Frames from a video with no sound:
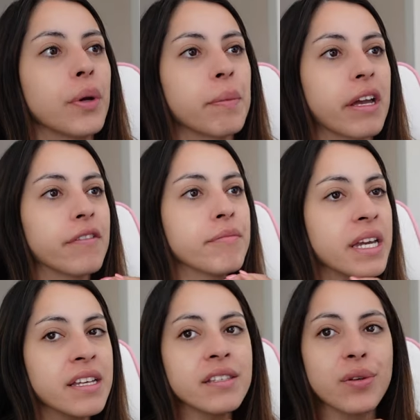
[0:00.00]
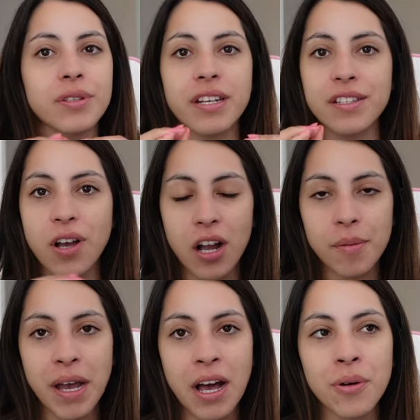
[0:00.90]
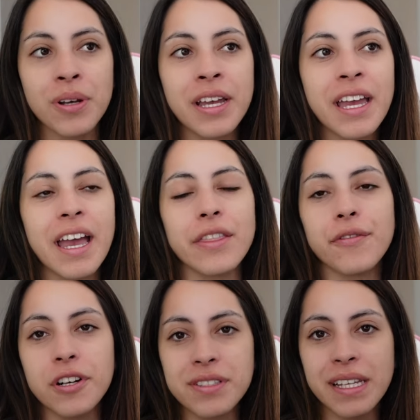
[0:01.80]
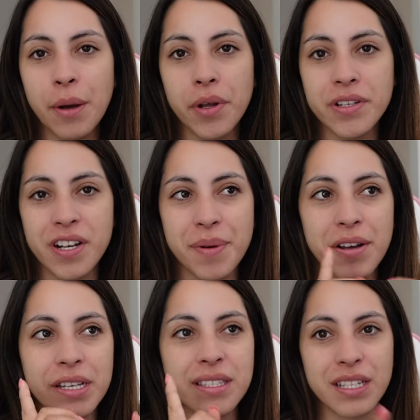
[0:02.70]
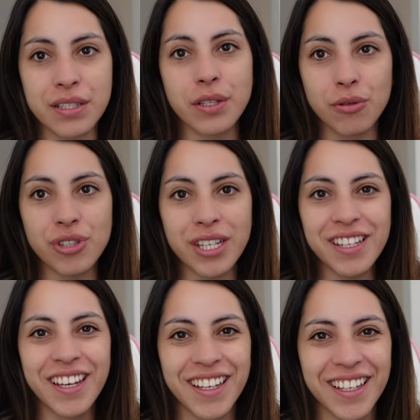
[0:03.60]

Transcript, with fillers: we might have missed or didn't talk about. And the first thing I want to talk about is this sushi